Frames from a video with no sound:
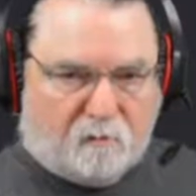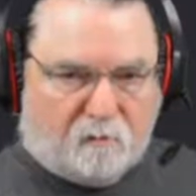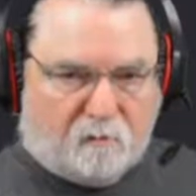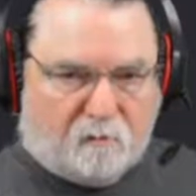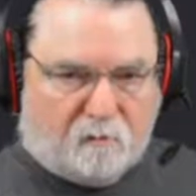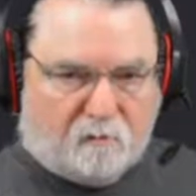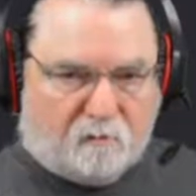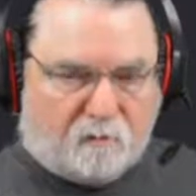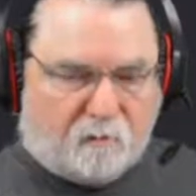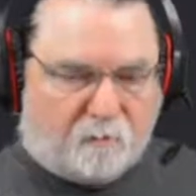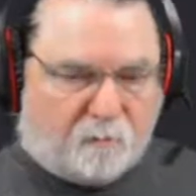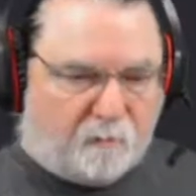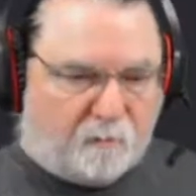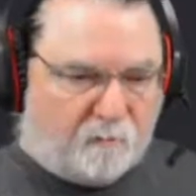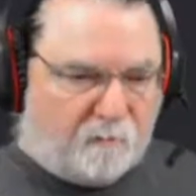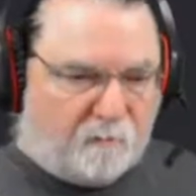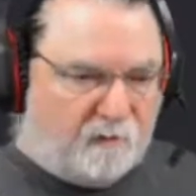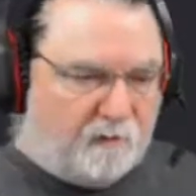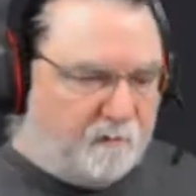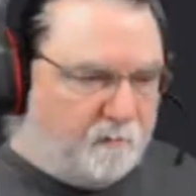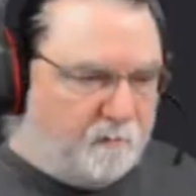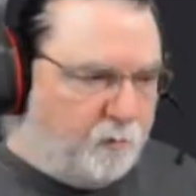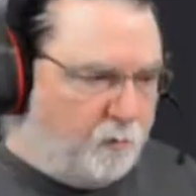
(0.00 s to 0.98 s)
So from an
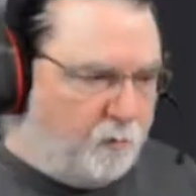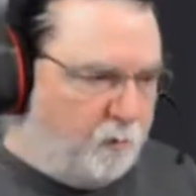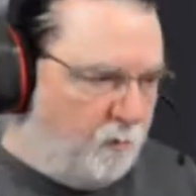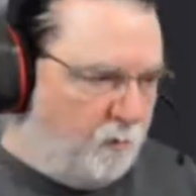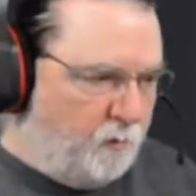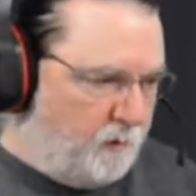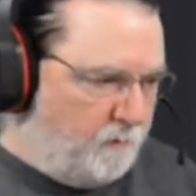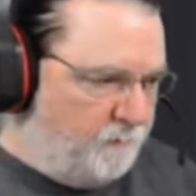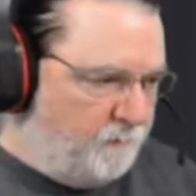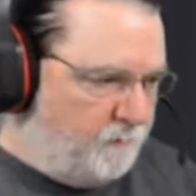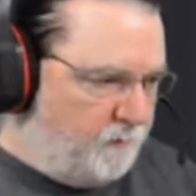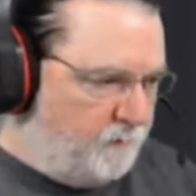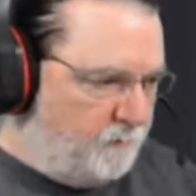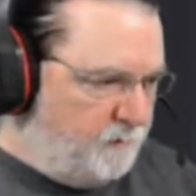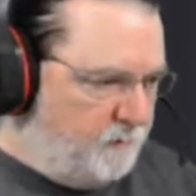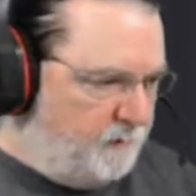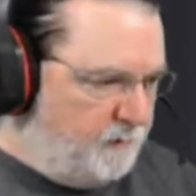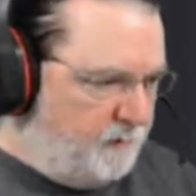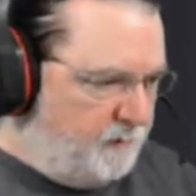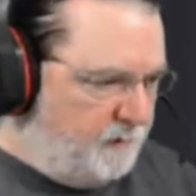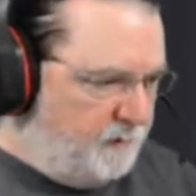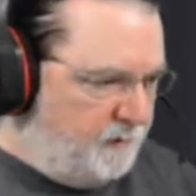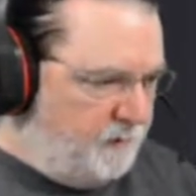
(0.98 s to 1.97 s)

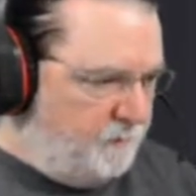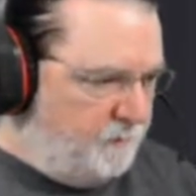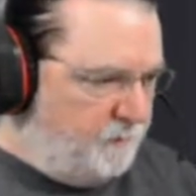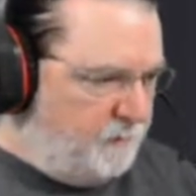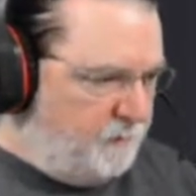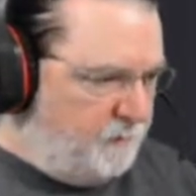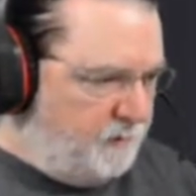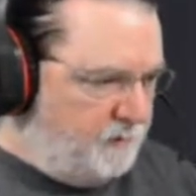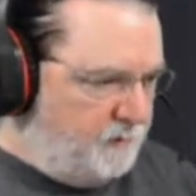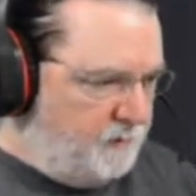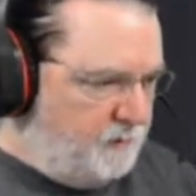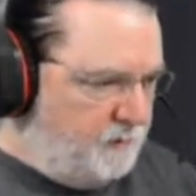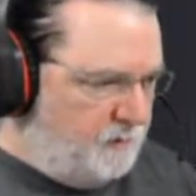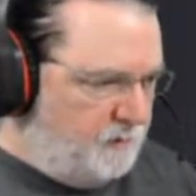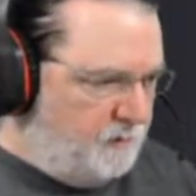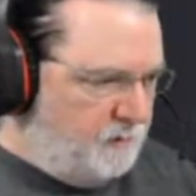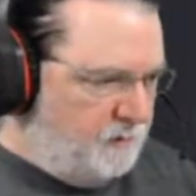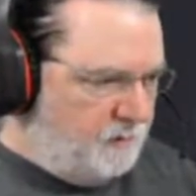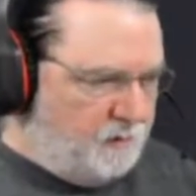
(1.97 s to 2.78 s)
MP4